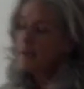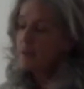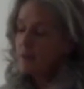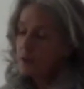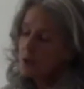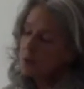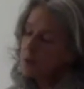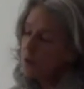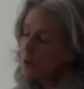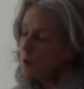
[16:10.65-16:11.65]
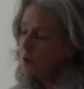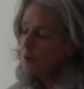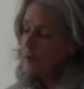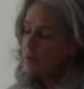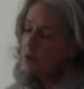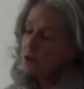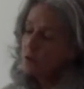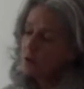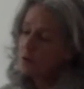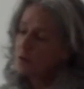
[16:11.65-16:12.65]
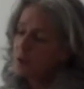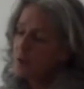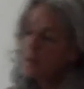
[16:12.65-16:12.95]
The dinner was cooked and served